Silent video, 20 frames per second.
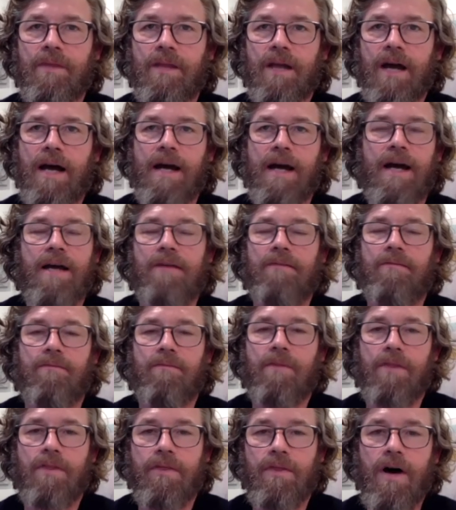I had
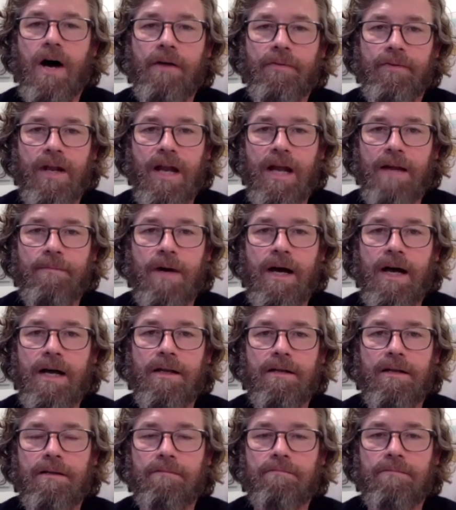thought that I
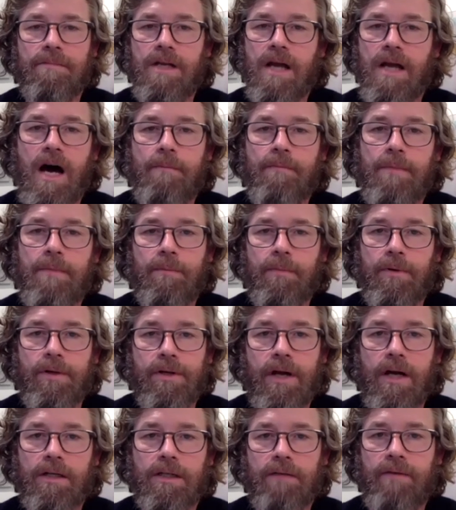might not be
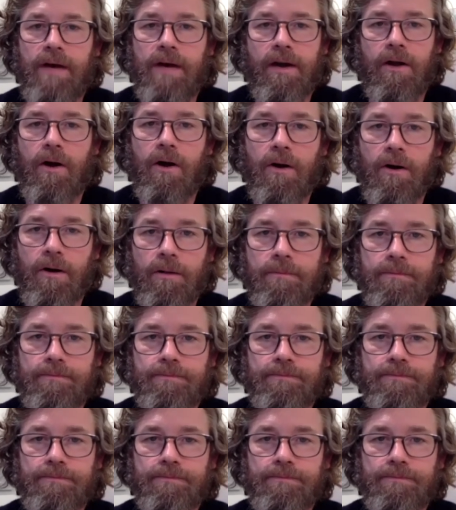productive at all,